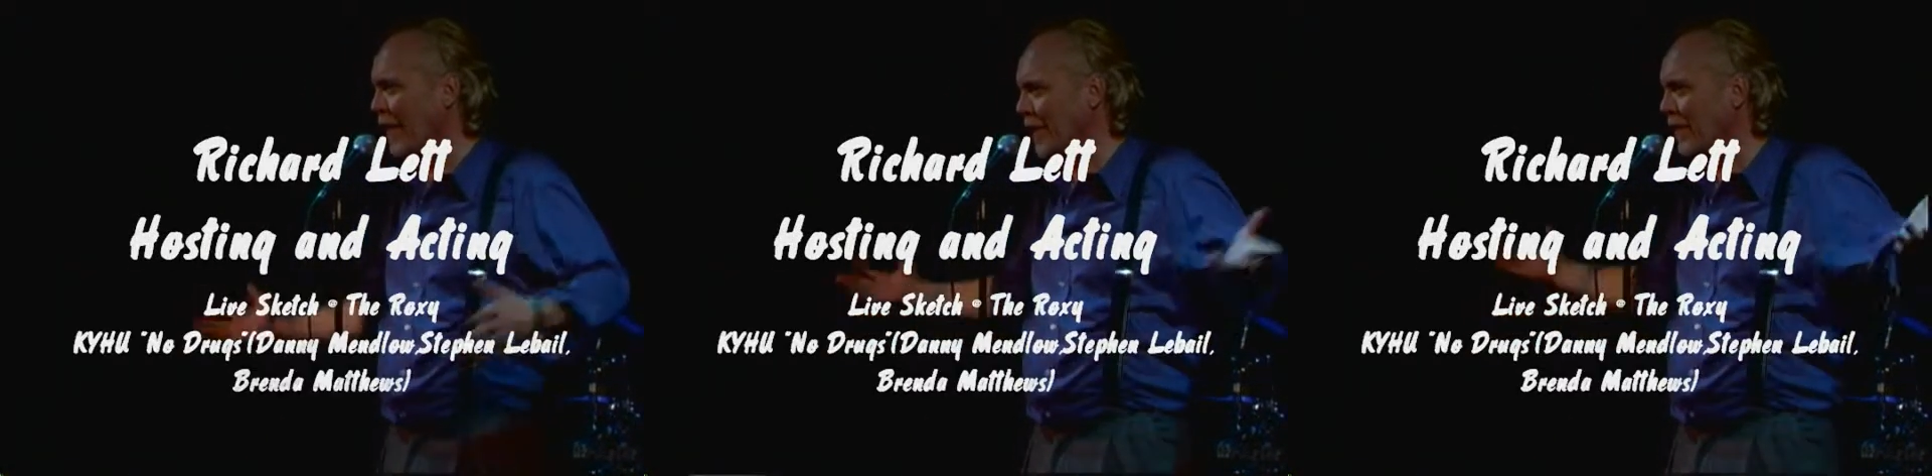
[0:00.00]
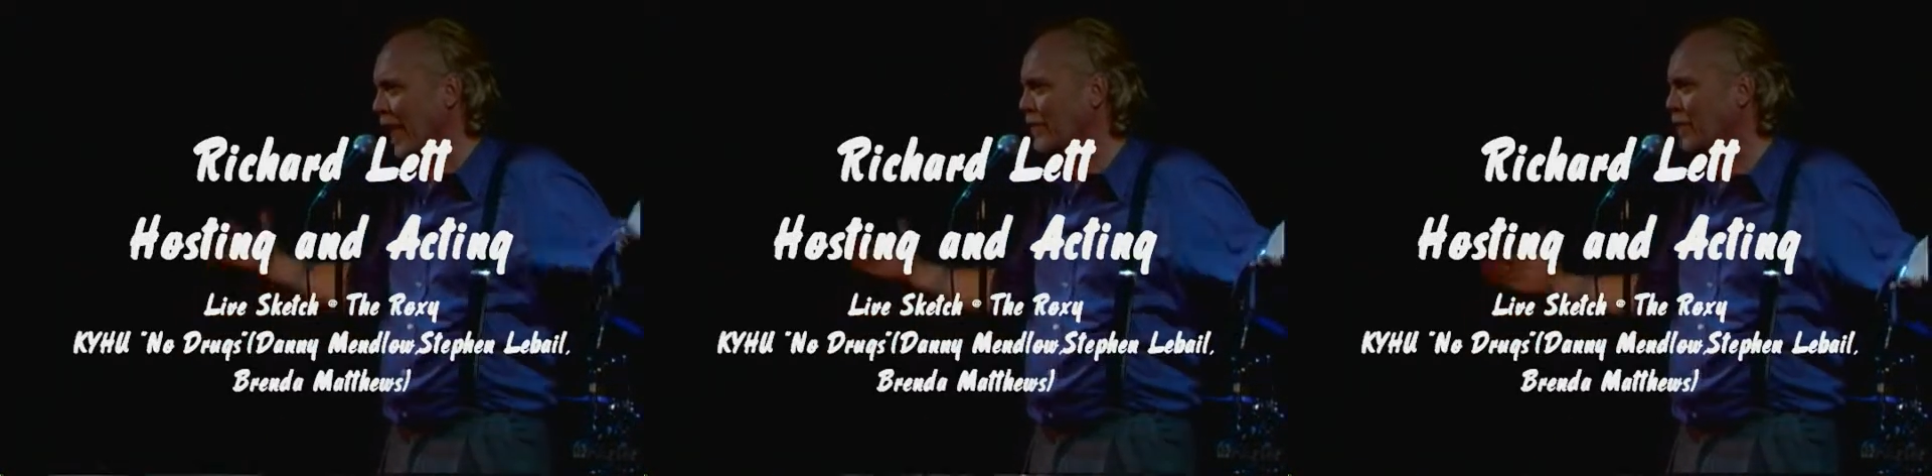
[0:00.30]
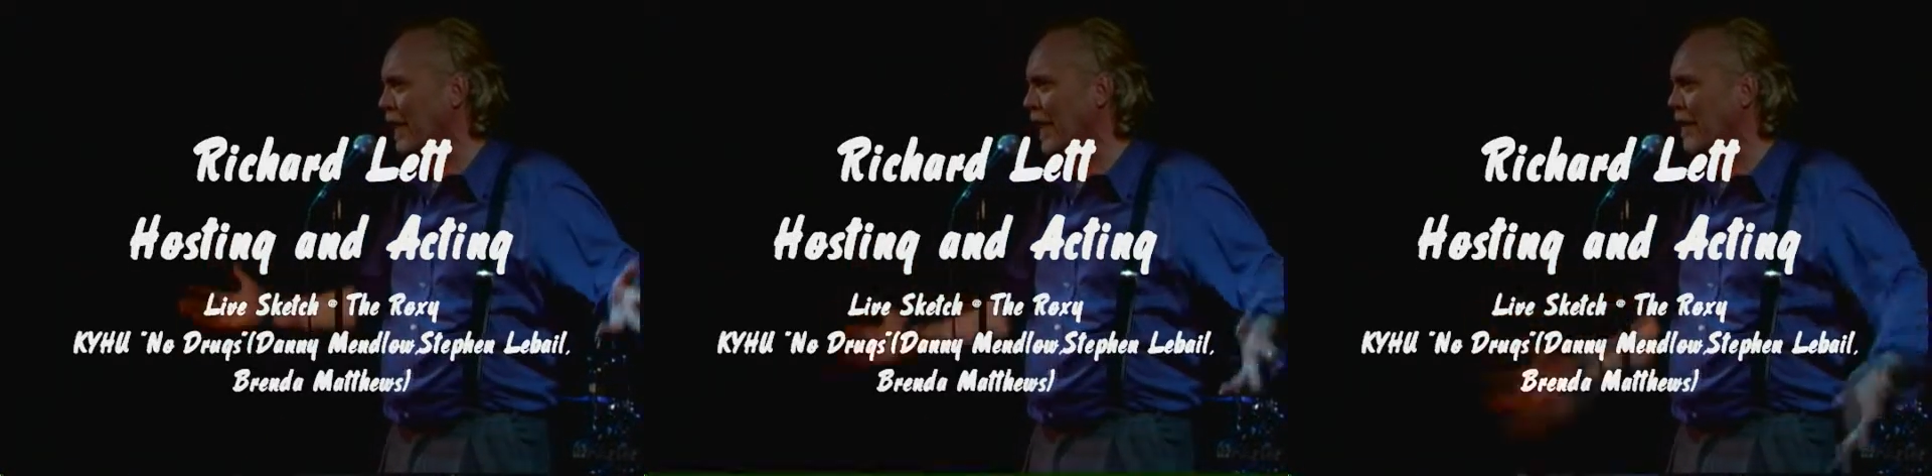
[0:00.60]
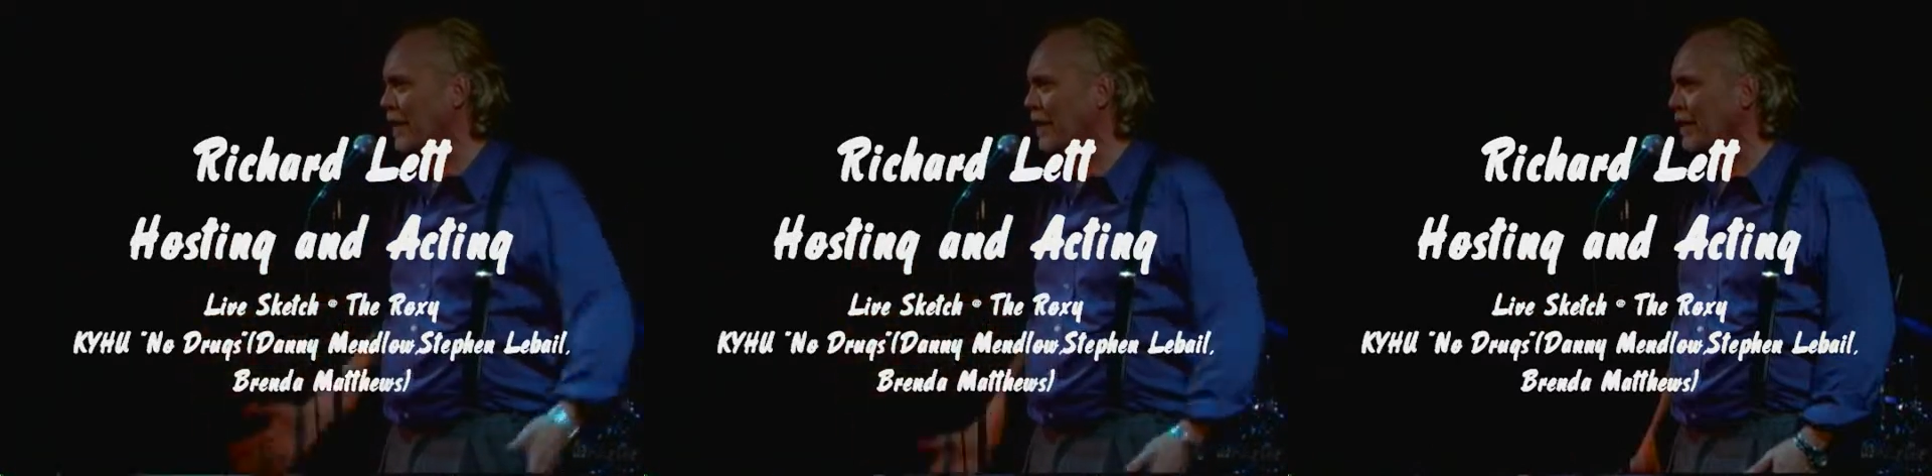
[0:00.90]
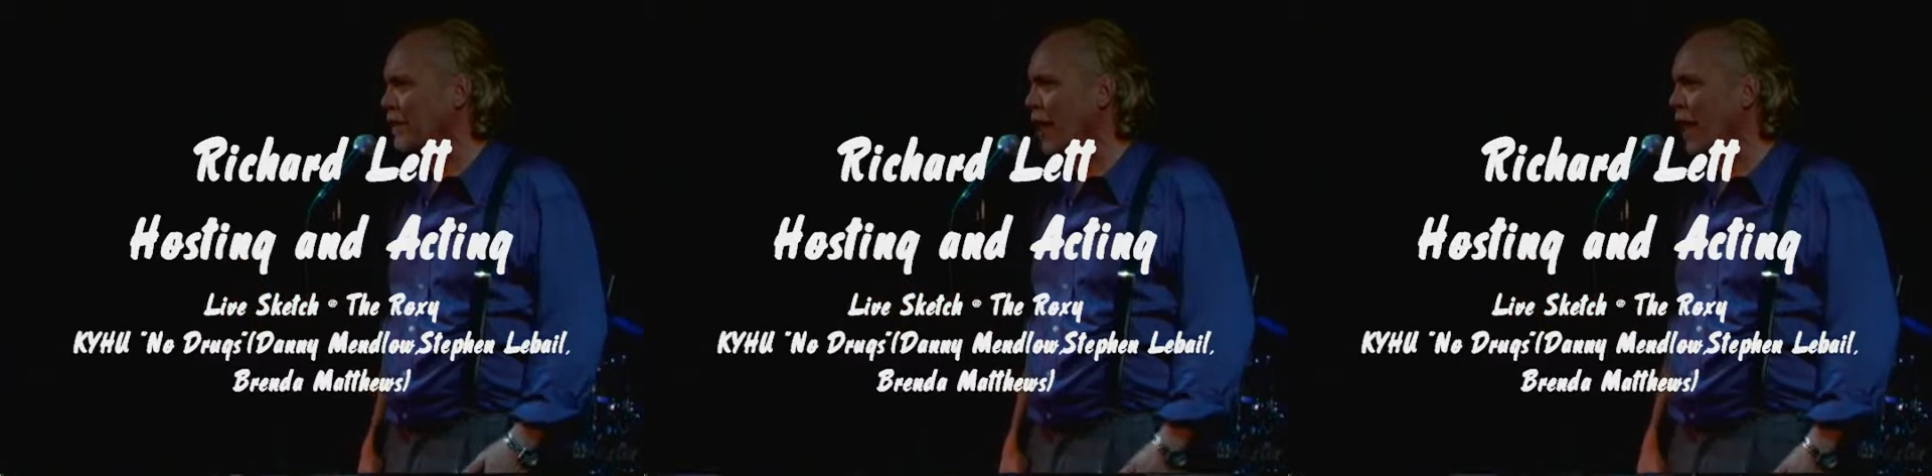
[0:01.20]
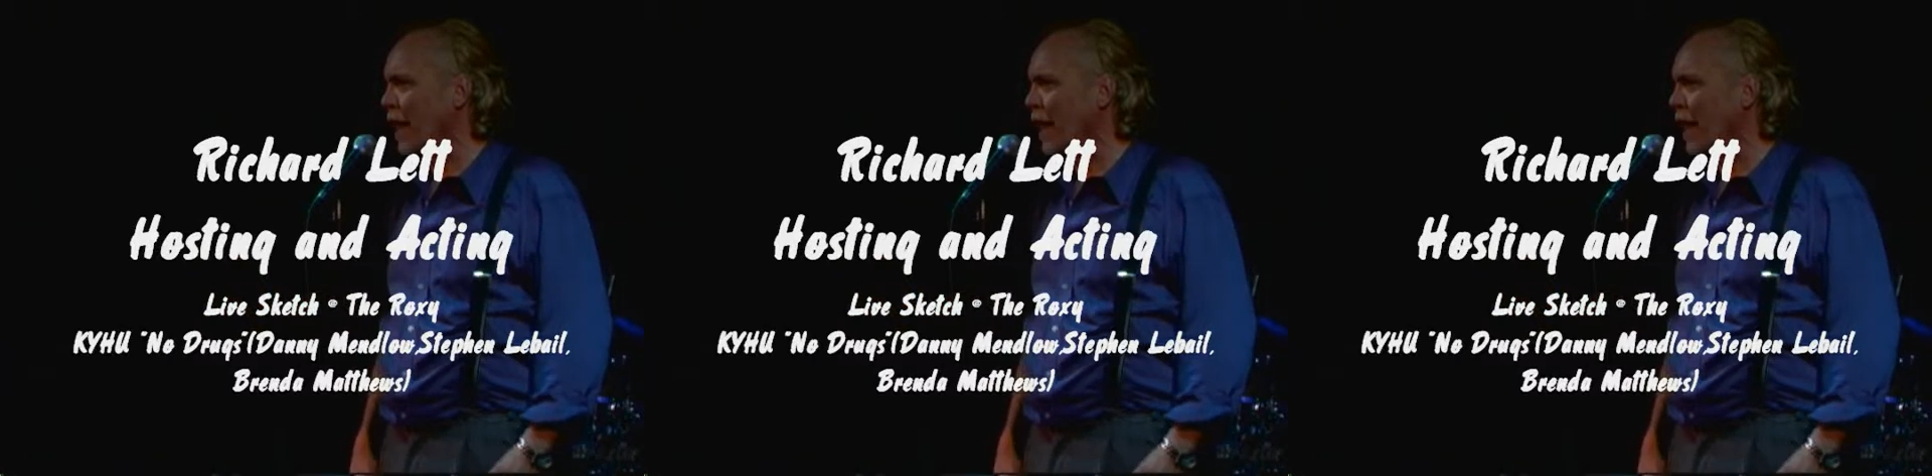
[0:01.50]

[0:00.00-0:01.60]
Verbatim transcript: and then that's what it's all